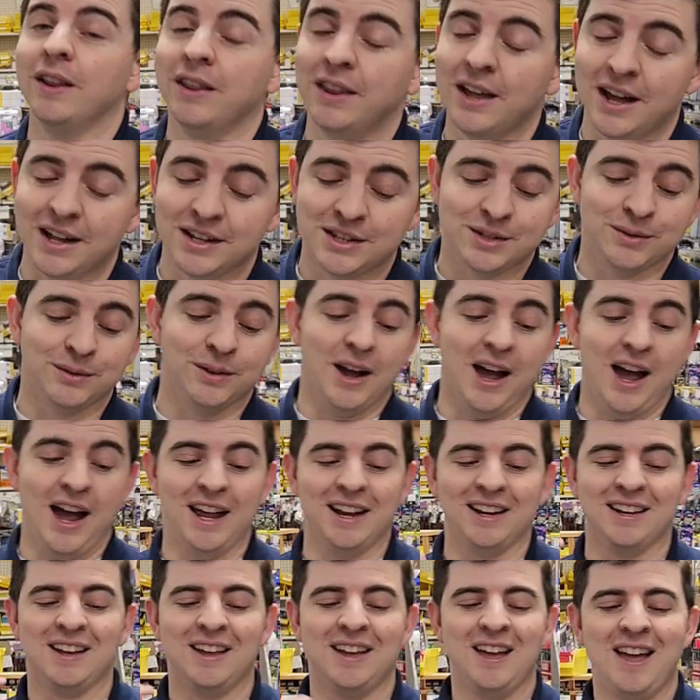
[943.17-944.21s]
That's
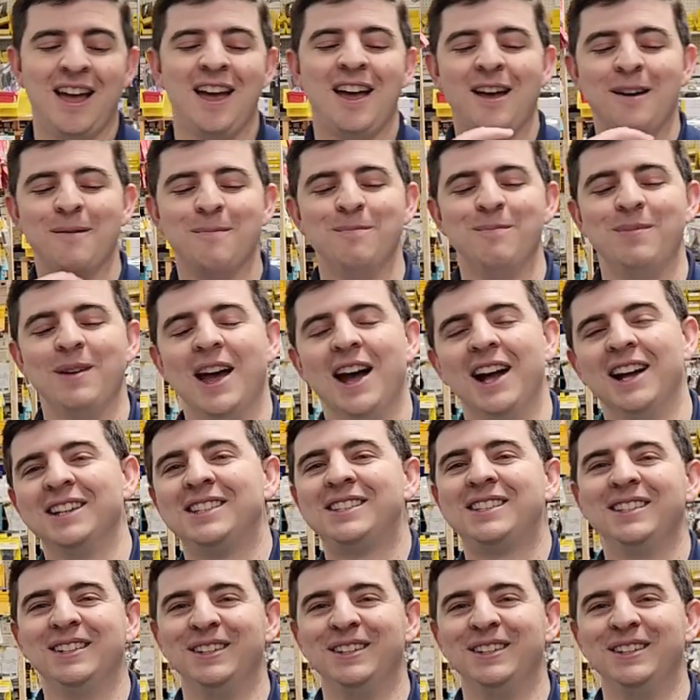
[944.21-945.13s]
right that's